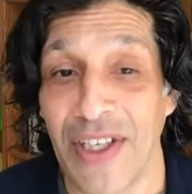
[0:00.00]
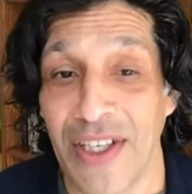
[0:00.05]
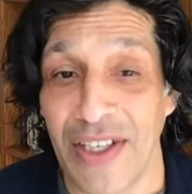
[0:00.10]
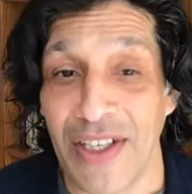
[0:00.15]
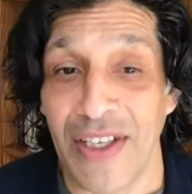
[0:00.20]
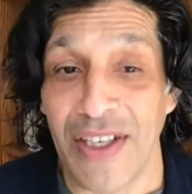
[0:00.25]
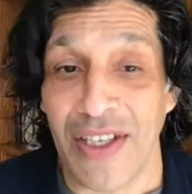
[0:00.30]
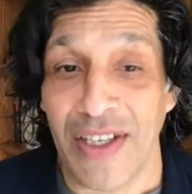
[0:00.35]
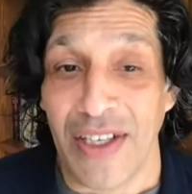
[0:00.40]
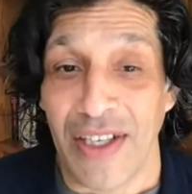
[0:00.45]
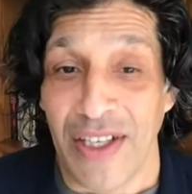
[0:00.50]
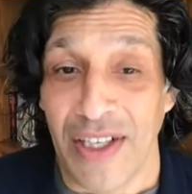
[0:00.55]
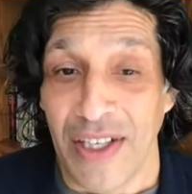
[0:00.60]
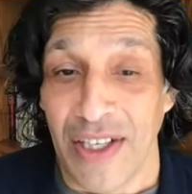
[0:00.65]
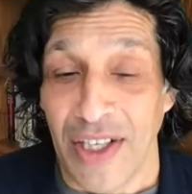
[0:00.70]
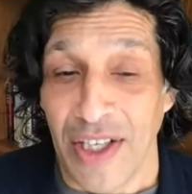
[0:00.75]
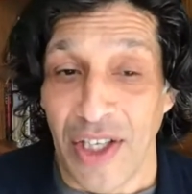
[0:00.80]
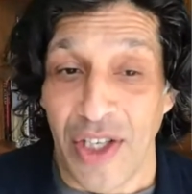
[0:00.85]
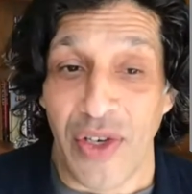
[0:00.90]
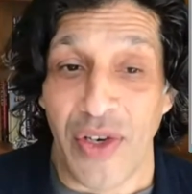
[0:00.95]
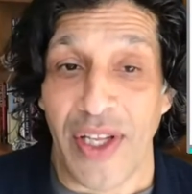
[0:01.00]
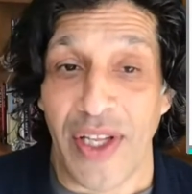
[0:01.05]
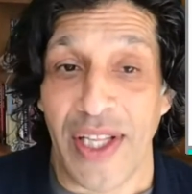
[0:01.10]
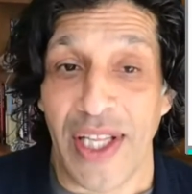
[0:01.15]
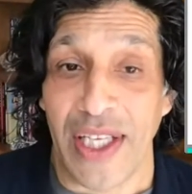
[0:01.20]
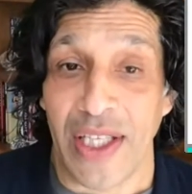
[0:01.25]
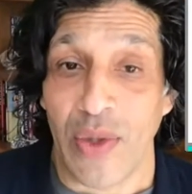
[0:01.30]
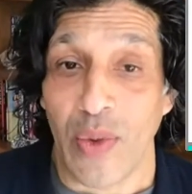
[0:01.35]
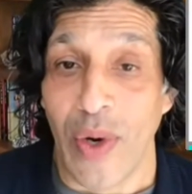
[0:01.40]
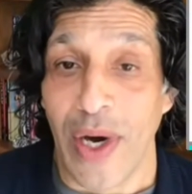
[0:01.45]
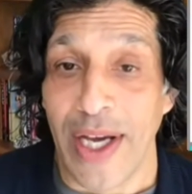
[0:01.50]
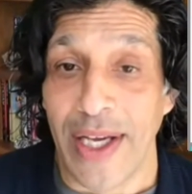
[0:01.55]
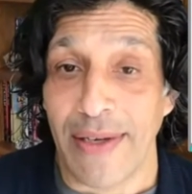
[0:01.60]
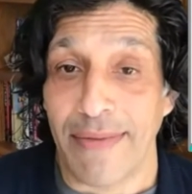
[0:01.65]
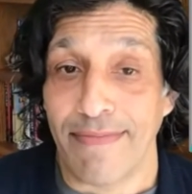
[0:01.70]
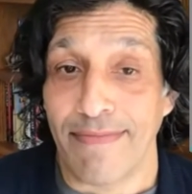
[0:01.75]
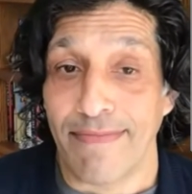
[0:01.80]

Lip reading: to do it this way.